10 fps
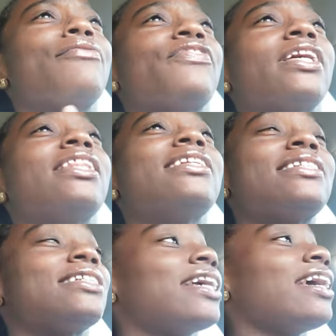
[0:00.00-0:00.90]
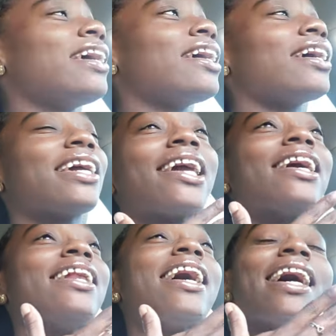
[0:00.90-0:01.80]
Feeling sick
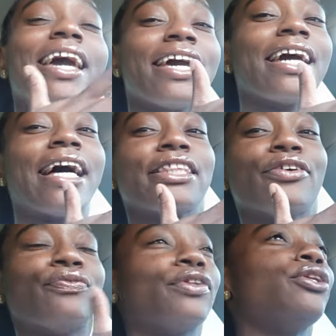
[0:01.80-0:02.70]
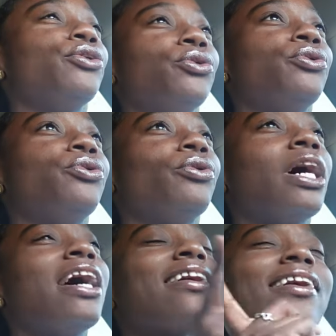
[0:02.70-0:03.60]
and I ain't got the flu.
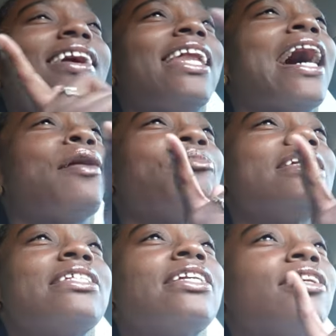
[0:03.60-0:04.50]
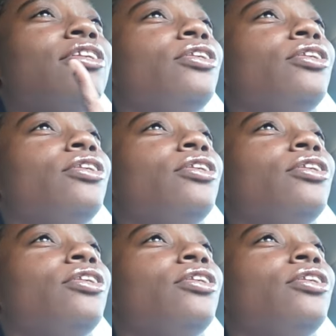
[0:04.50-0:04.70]
Girl, I'm missing you.